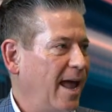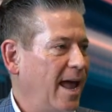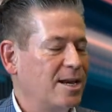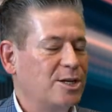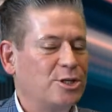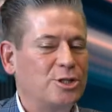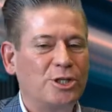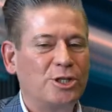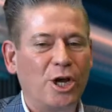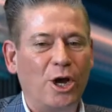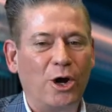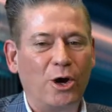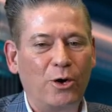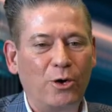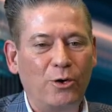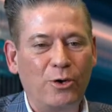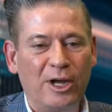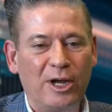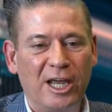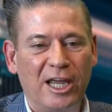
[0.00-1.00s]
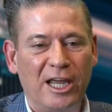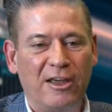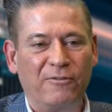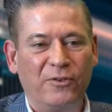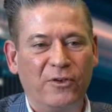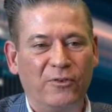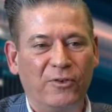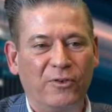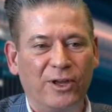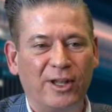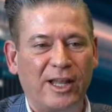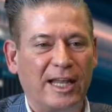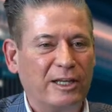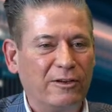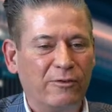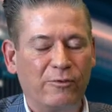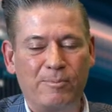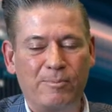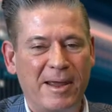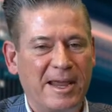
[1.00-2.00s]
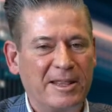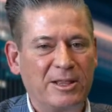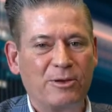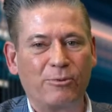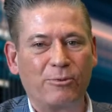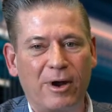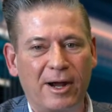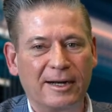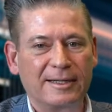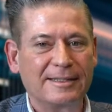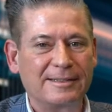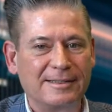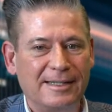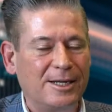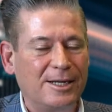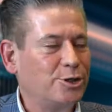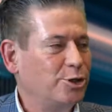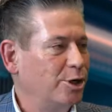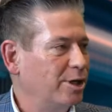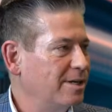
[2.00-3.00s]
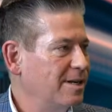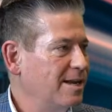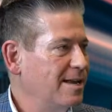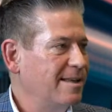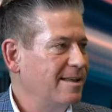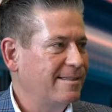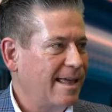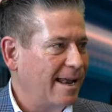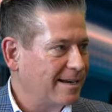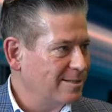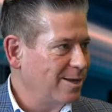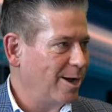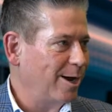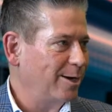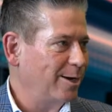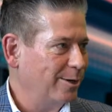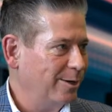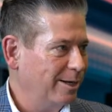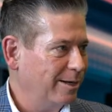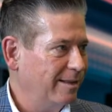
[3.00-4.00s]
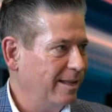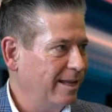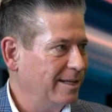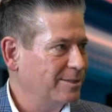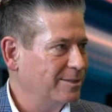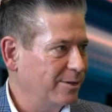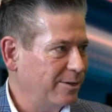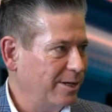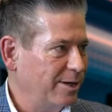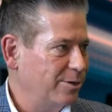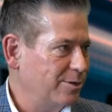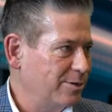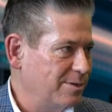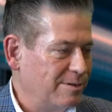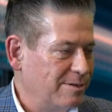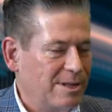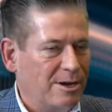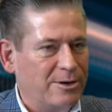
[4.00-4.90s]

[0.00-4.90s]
And so if you feel like you've made the wrong decision, that's not a good thing. So there's